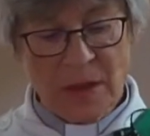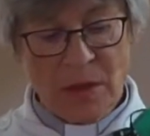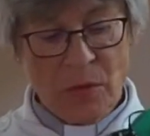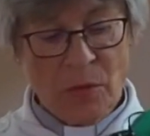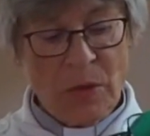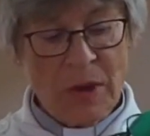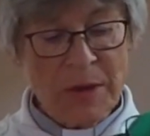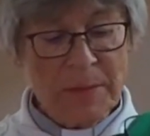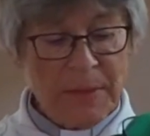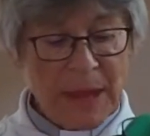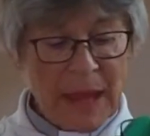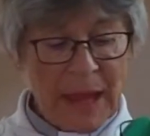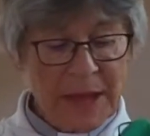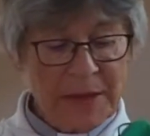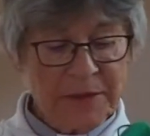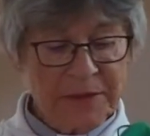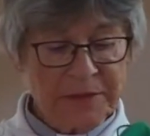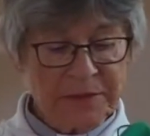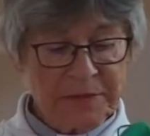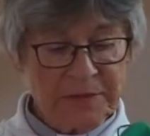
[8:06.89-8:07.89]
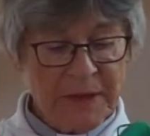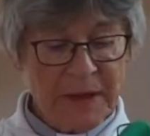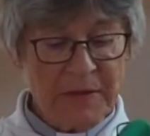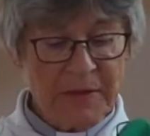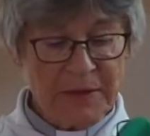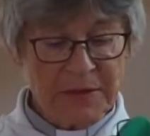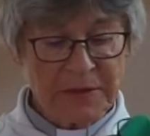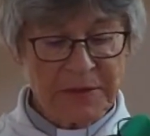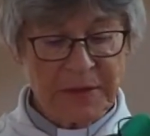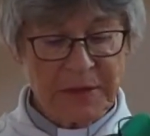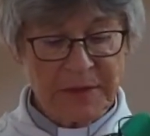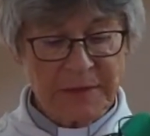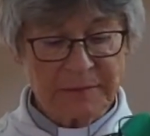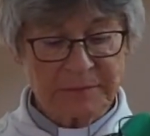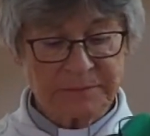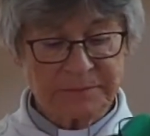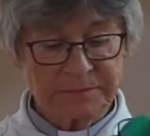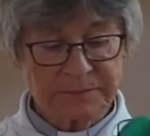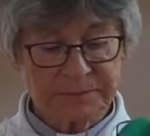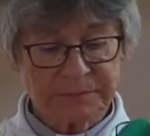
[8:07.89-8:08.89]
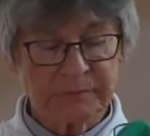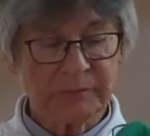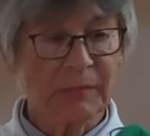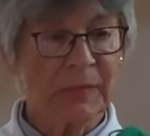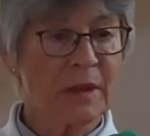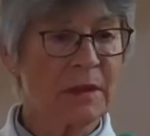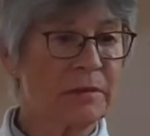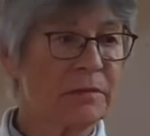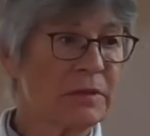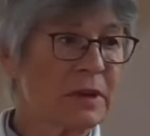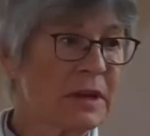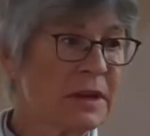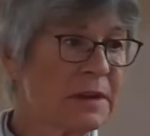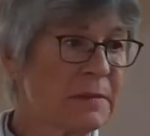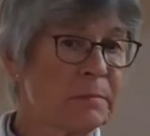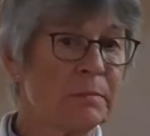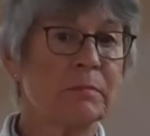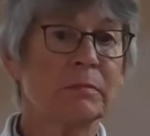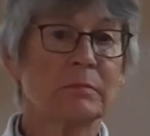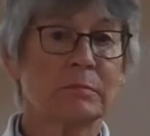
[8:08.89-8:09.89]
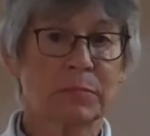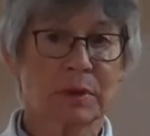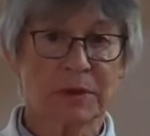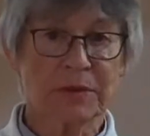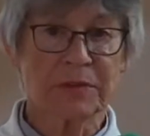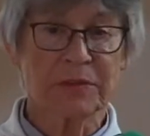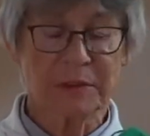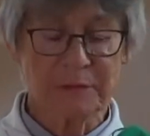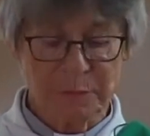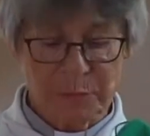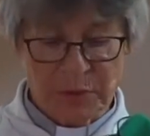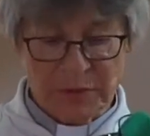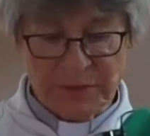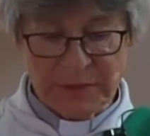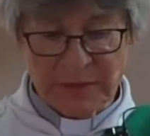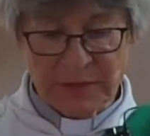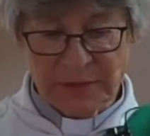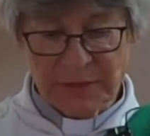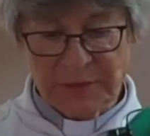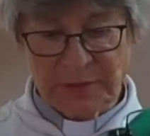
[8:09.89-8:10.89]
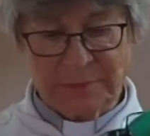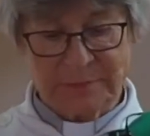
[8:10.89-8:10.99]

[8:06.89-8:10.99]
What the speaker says: One man is a Pharisee, read person of privilege.